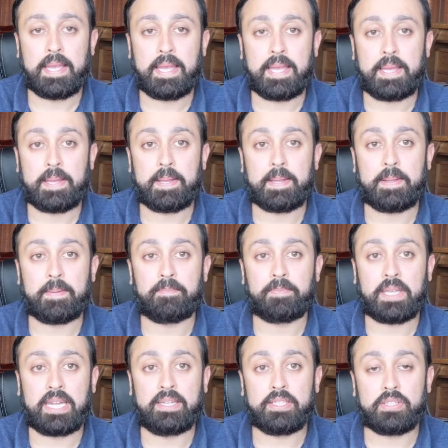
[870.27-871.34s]

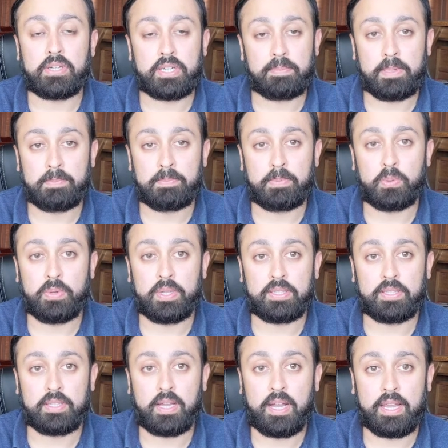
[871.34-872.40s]
And these are the people
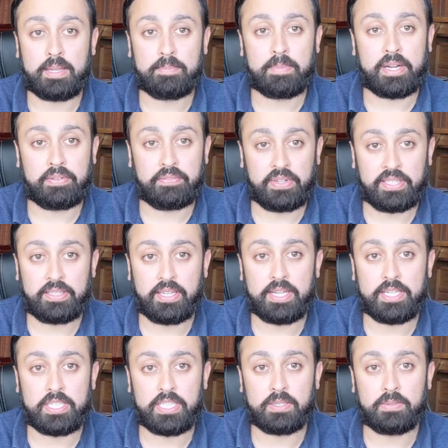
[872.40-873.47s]
with a high amount of
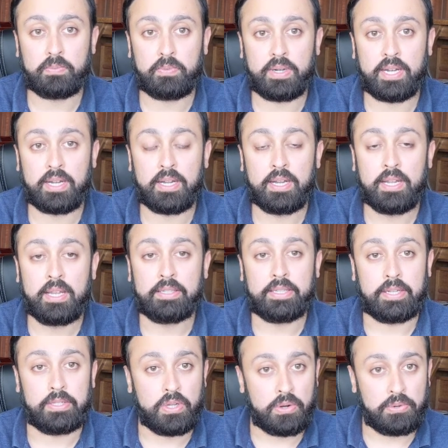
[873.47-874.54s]
intention, where
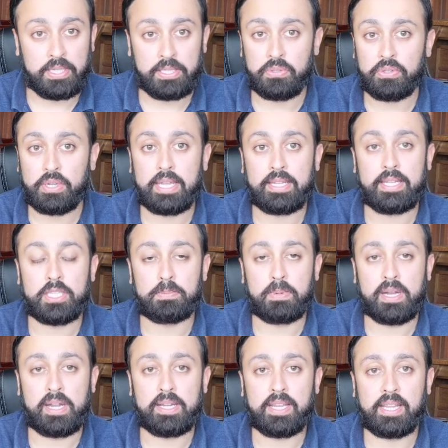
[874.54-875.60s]
they don't need to get
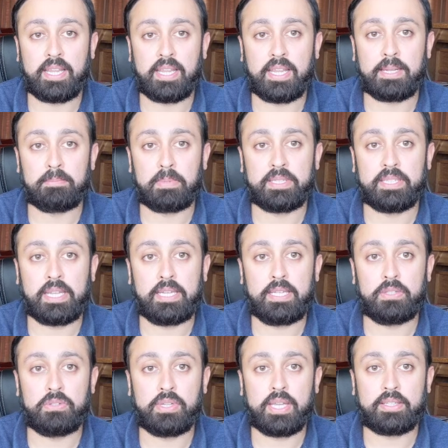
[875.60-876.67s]
inspired again, but they
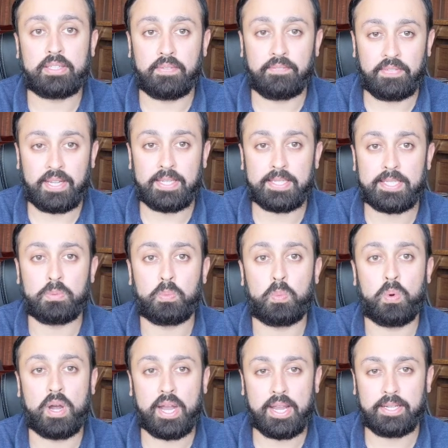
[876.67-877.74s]
need to get convinced
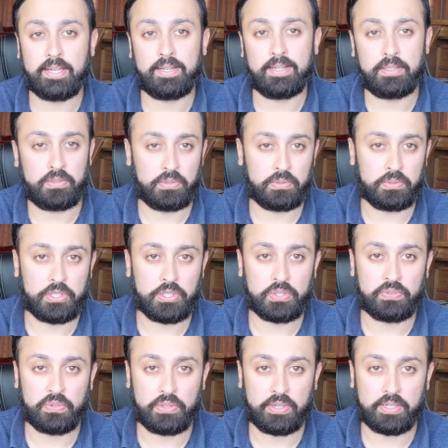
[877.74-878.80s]
why they need to
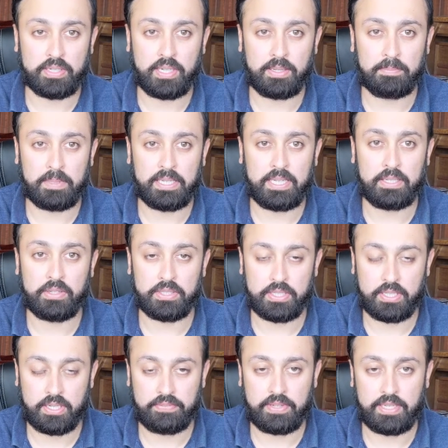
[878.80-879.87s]
choose for your company in
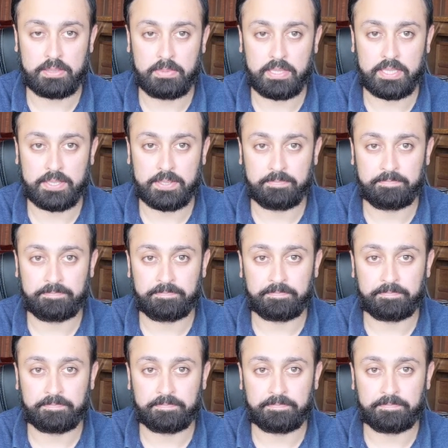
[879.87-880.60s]
those kind of aspects.